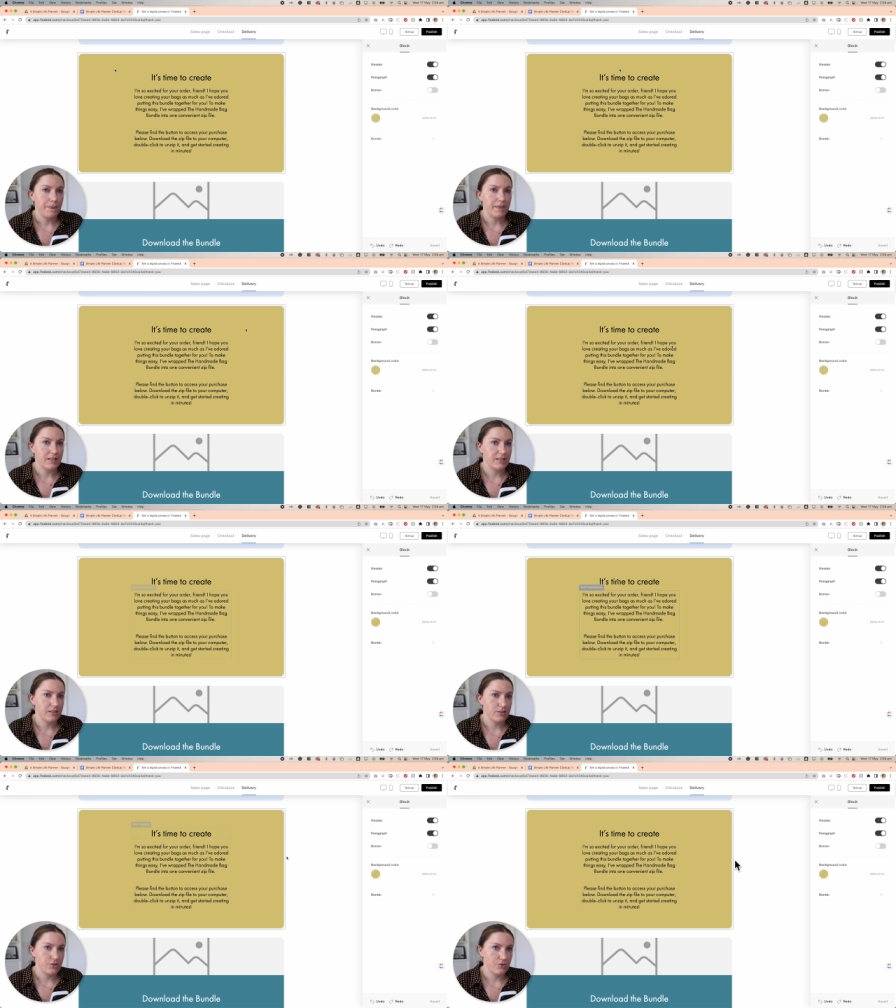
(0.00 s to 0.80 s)
this
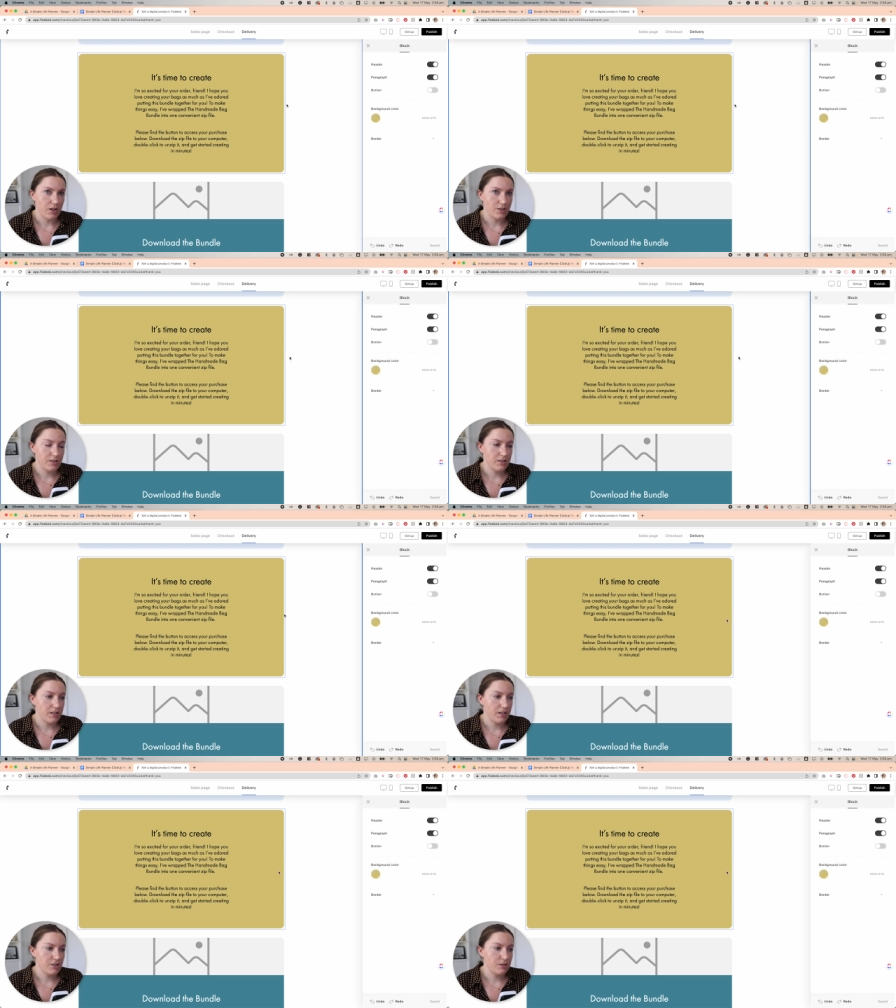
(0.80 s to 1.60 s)
instruction
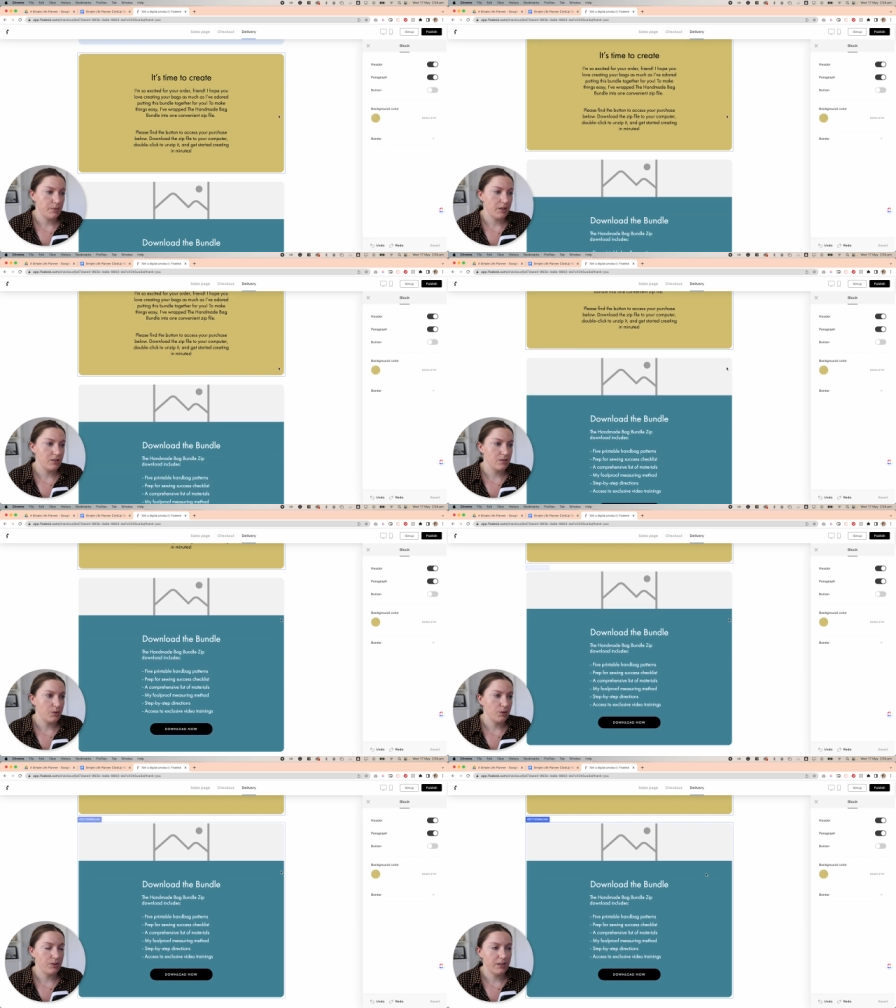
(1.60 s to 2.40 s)
section because
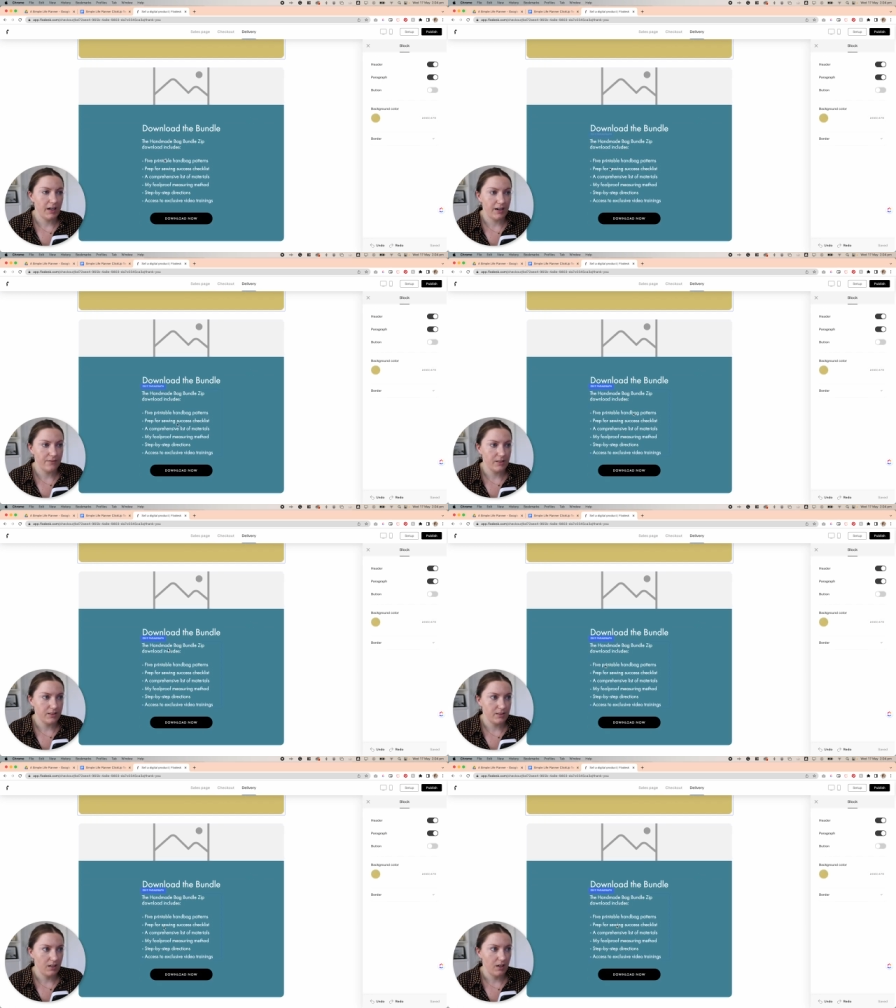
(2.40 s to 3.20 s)
we already have
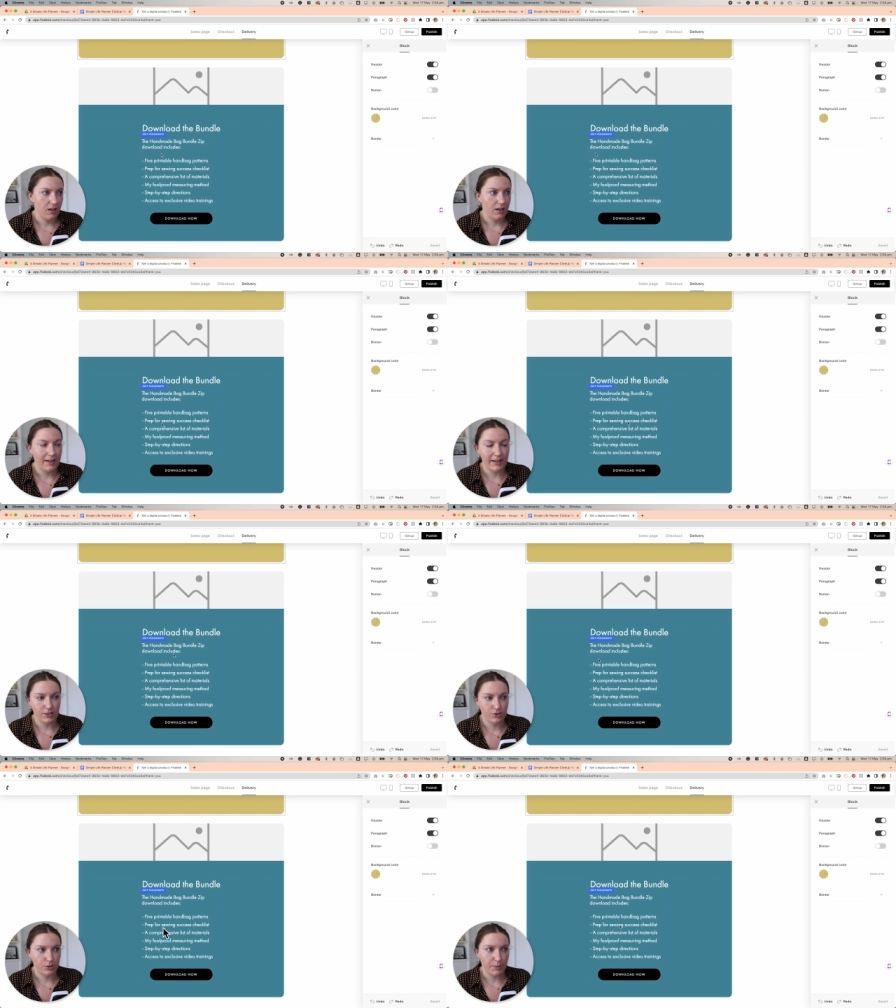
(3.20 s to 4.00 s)
this
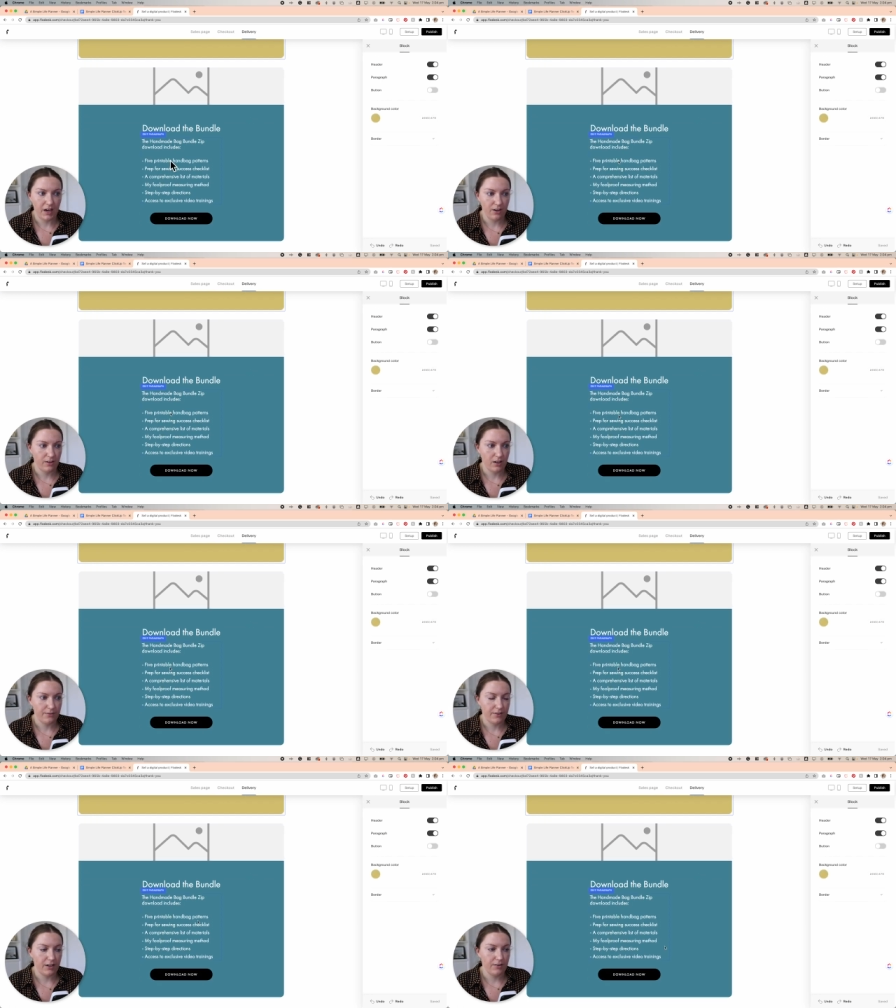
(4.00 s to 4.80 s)
extra
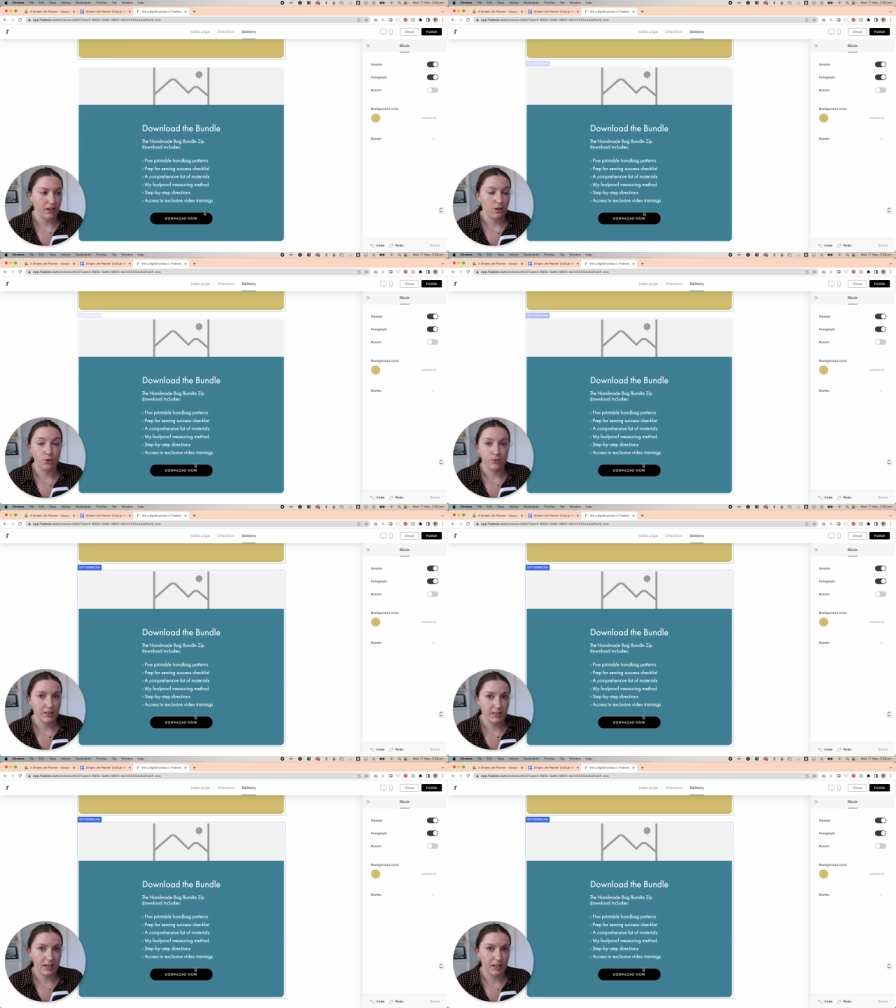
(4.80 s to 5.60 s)
paragraph area on
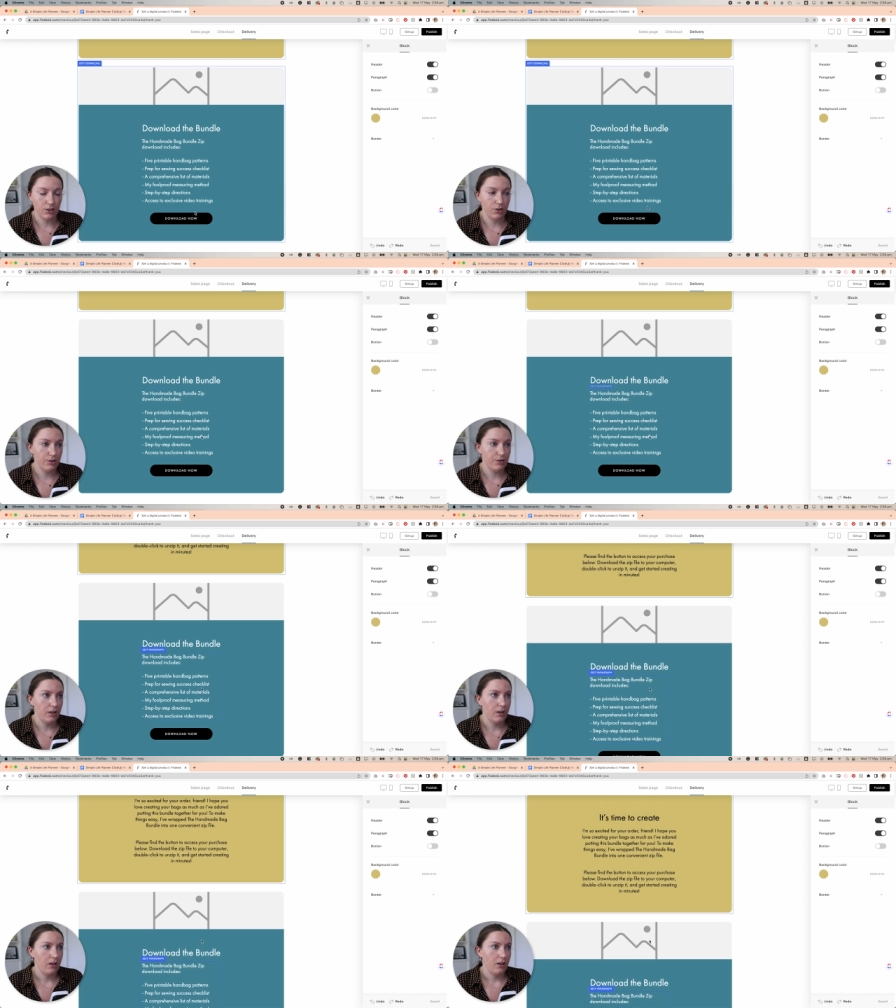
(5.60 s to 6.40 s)
the download
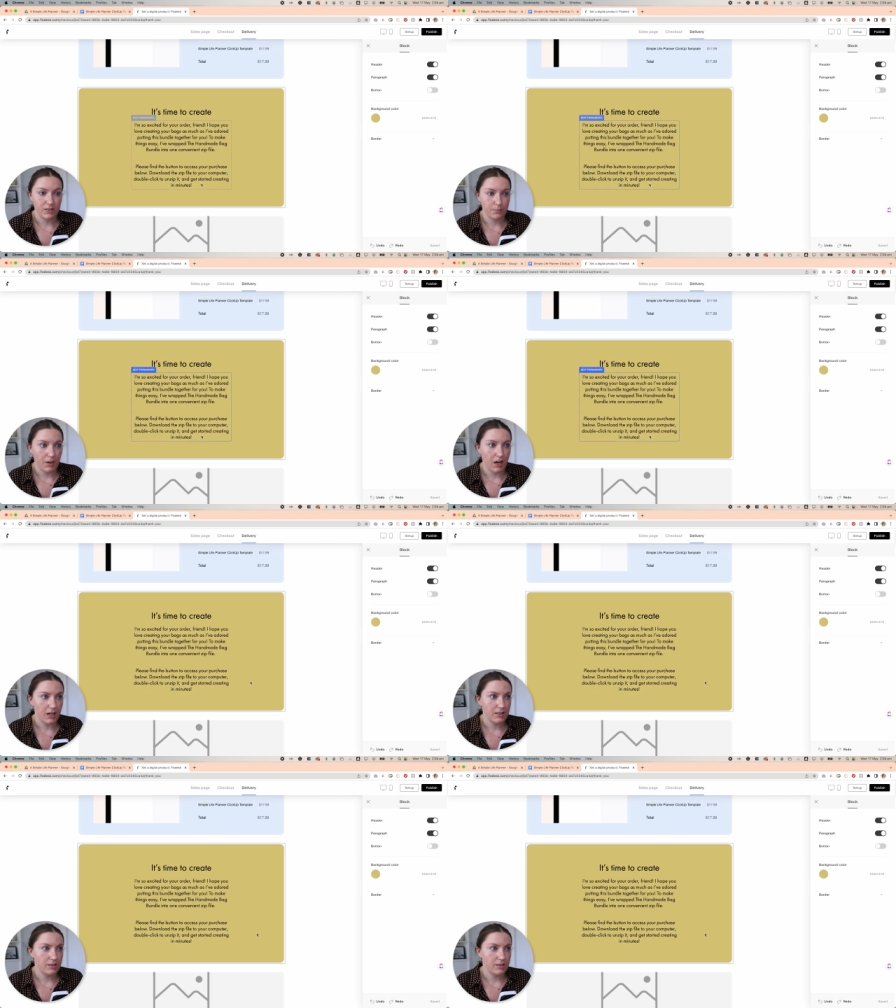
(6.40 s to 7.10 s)
part.